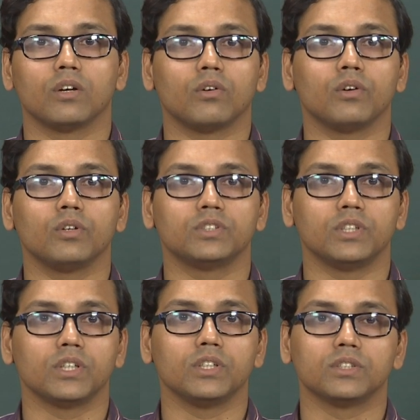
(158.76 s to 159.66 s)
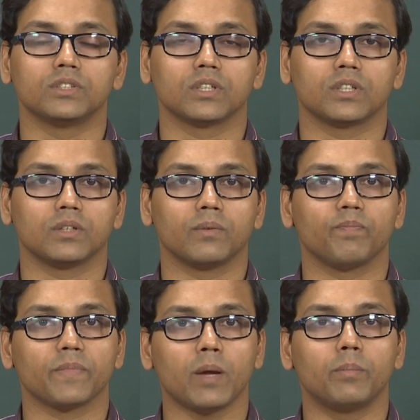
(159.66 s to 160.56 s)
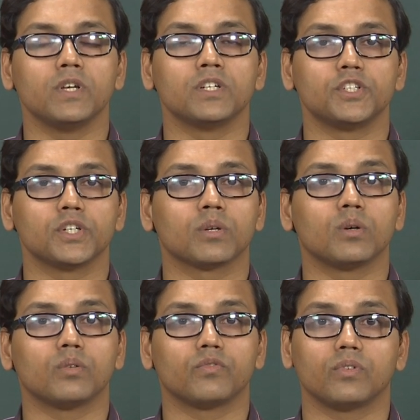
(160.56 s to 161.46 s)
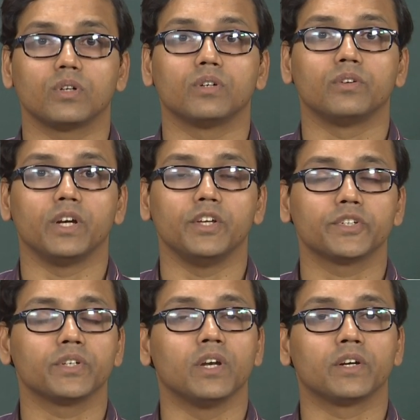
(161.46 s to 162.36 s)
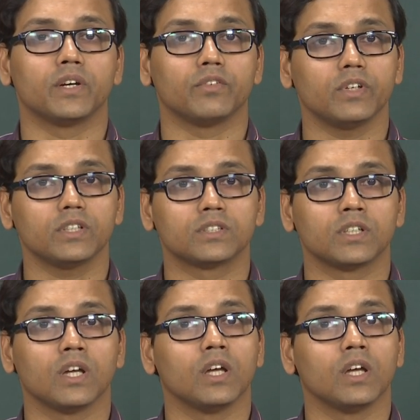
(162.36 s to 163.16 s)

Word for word: always there is uh, apprehension of uh, radiation related effects